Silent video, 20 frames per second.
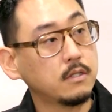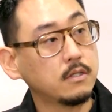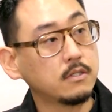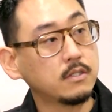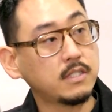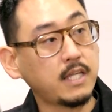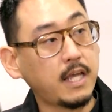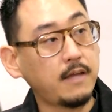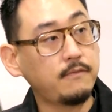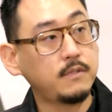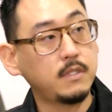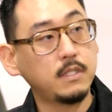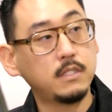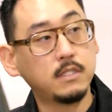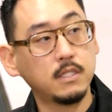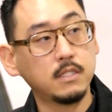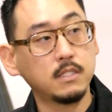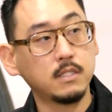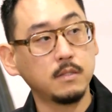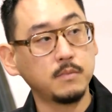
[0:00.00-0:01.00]
there's safety
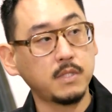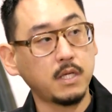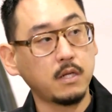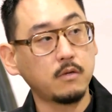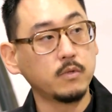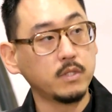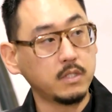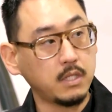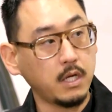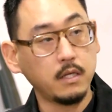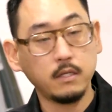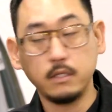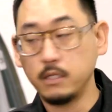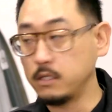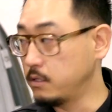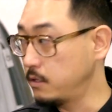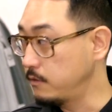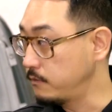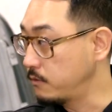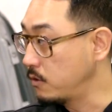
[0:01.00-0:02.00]
systems that are
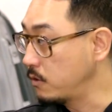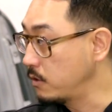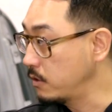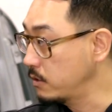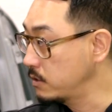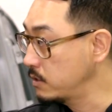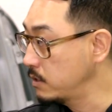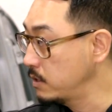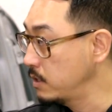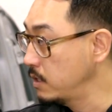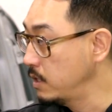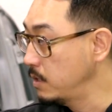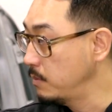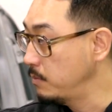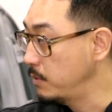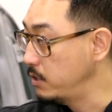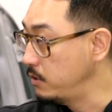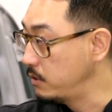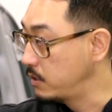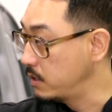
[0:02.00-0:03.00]
redundant, of course,
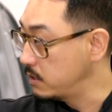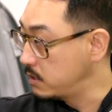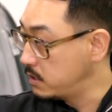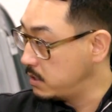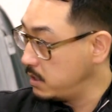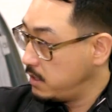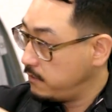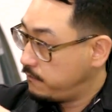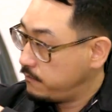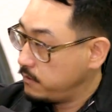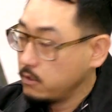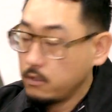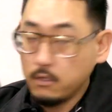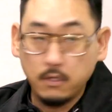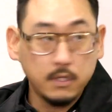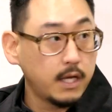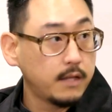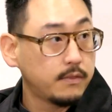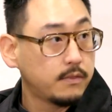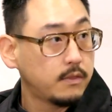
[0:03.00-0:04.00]
but you can see if you
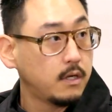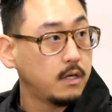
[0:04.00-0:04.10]
look at